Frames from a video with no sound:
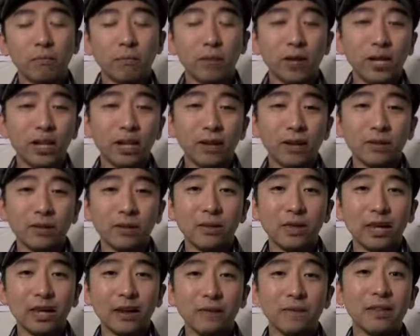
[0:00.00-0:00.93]
We can also
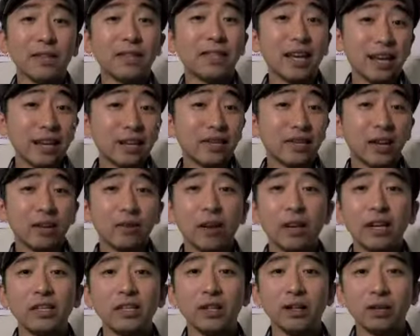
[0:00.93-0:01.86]
think of the second
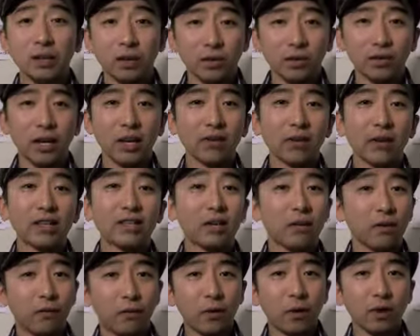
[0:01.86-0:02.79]
generation, third
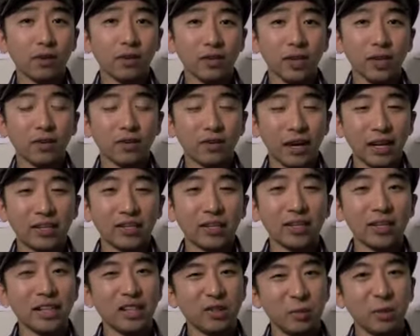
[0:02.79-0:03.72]
generation, and fourth
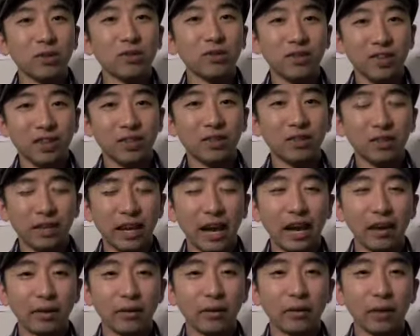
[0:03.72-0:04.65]
generation, these more traditional
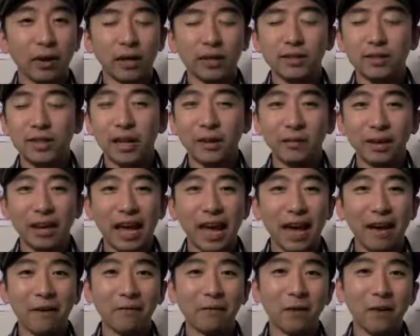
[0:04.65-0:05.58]
categories that we
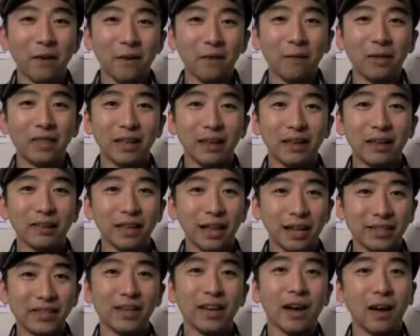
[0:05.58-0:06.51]
have within our
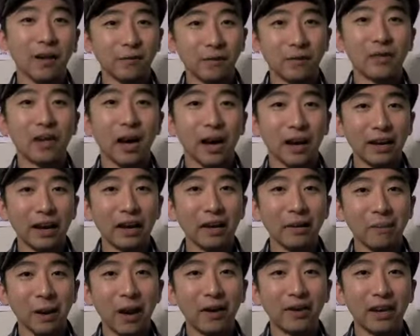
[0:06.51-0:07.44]
lexicon for talking
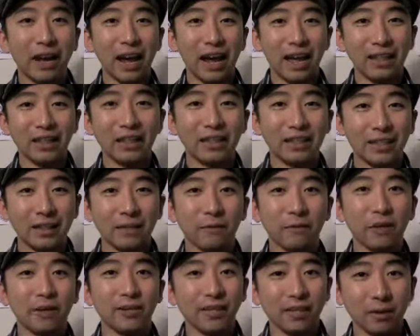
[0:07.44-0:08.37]
about ethnic
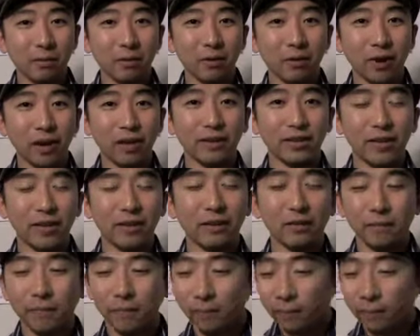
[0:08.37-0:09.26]
difference and immigration.